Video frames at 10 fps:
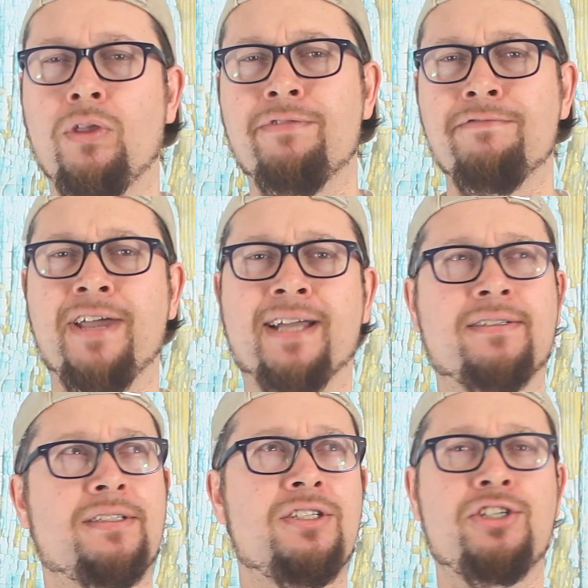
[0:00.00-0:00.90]
Fun
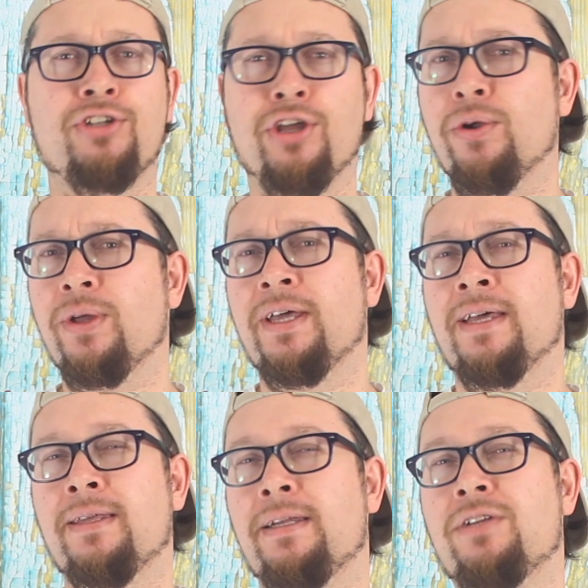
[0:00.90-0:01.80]
fact, did you know
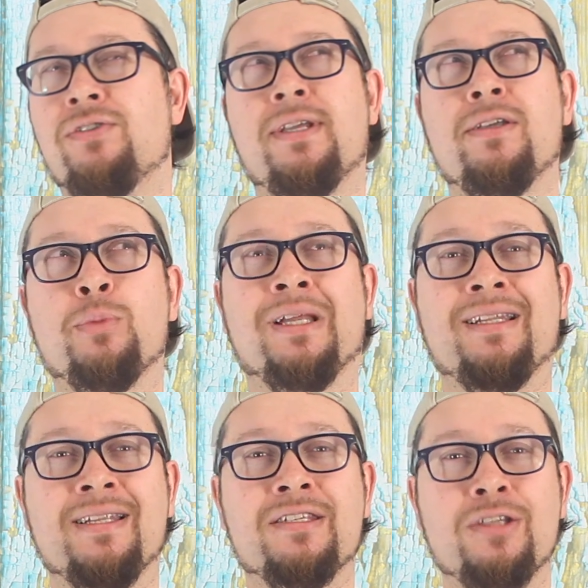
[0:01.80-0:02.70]
that Idris
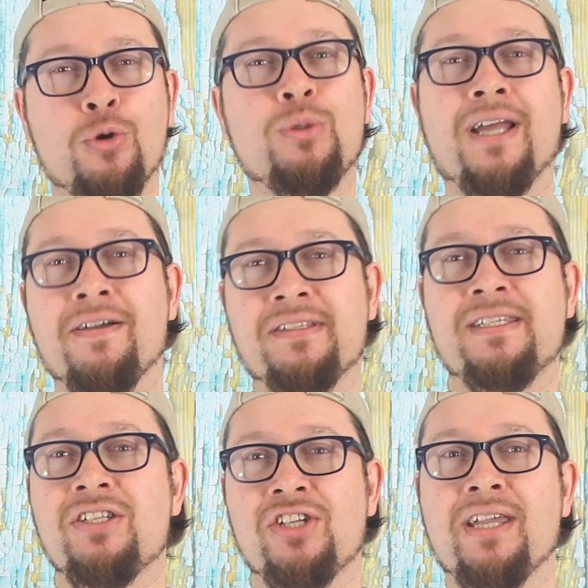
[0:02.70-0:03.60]
Elba so loves
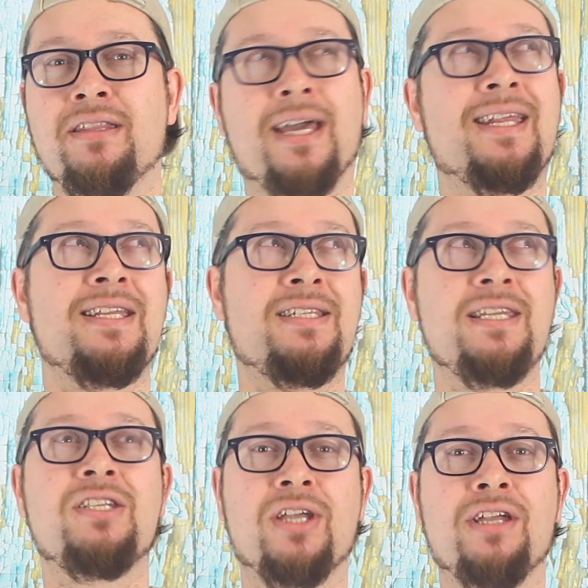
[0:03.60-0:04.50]
DJing that he
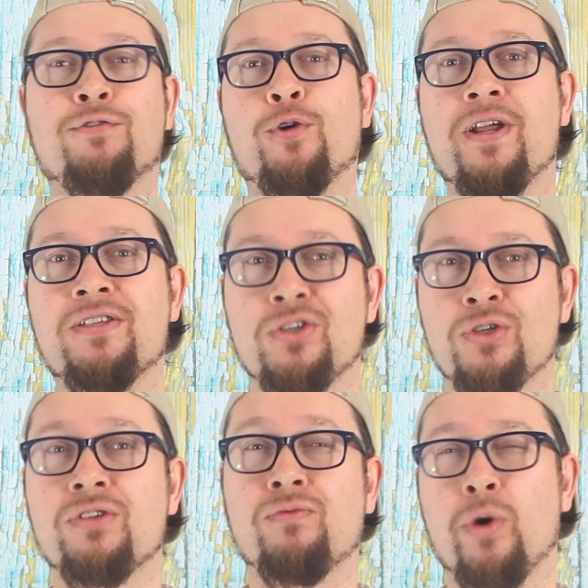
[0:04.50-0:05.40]
DJed for a
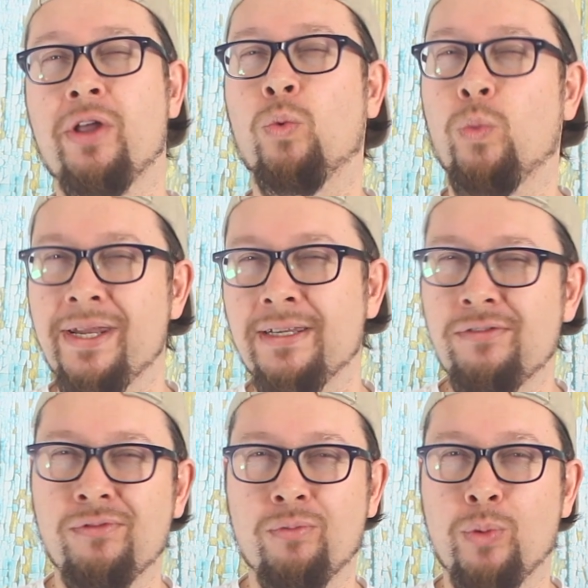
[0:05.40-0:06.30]
certain royal
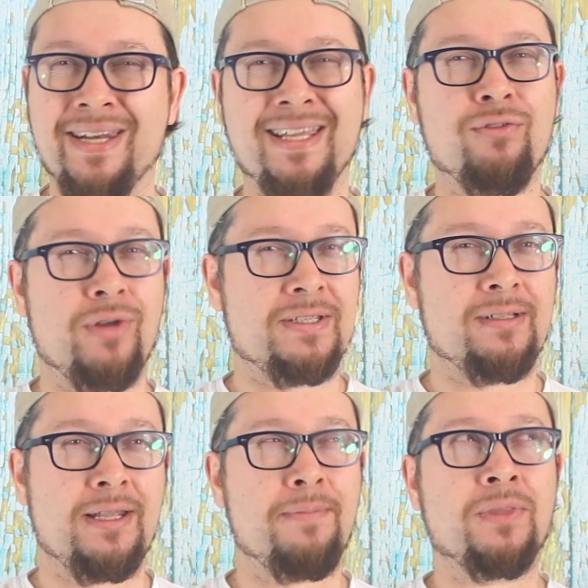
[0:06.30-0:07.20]
wedding
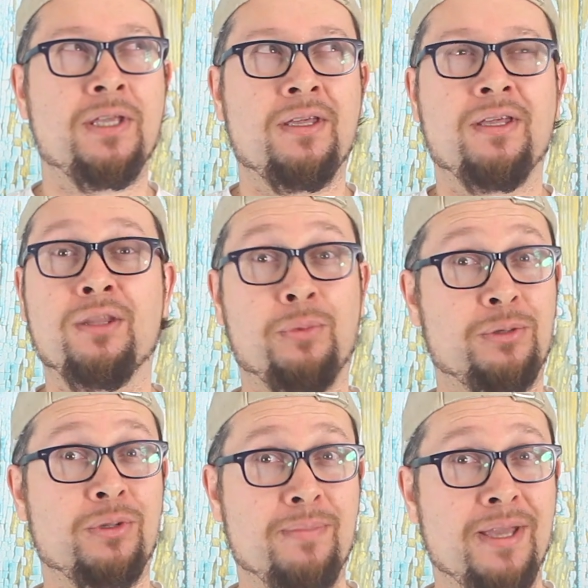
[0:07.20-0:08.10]
recently? The
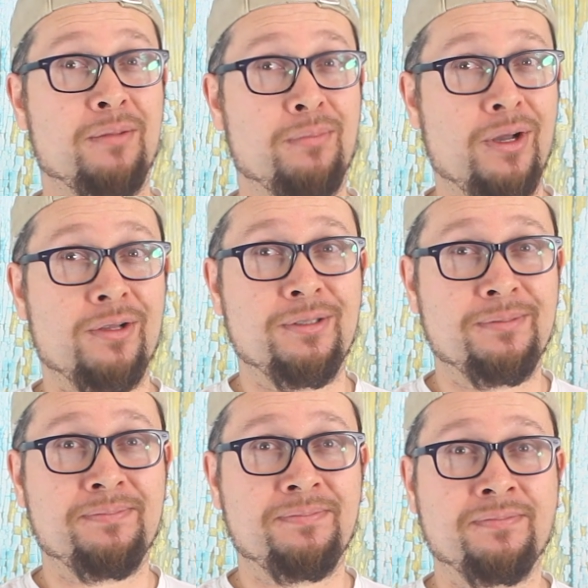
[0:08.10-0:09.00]
one with Meghan Markle?
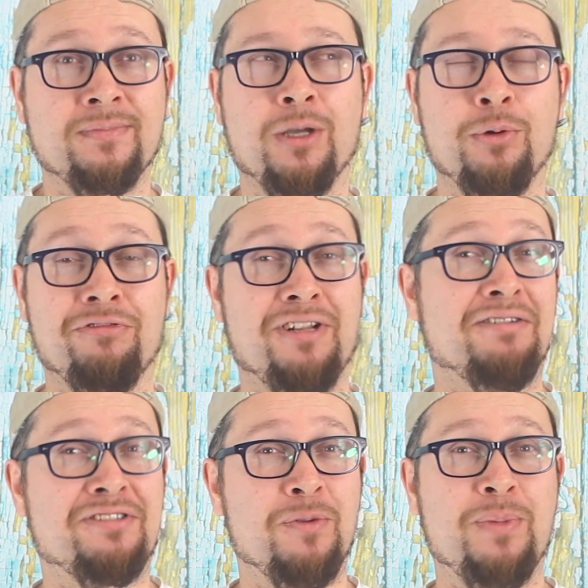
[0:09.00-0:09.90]
I would have
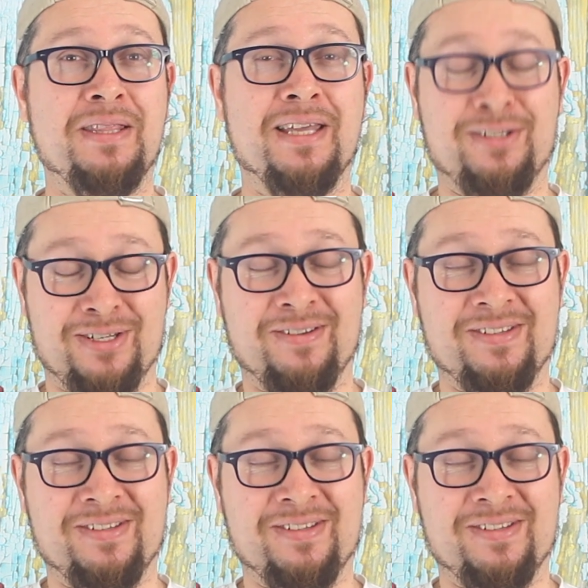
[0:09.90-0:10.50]
loved to have been there to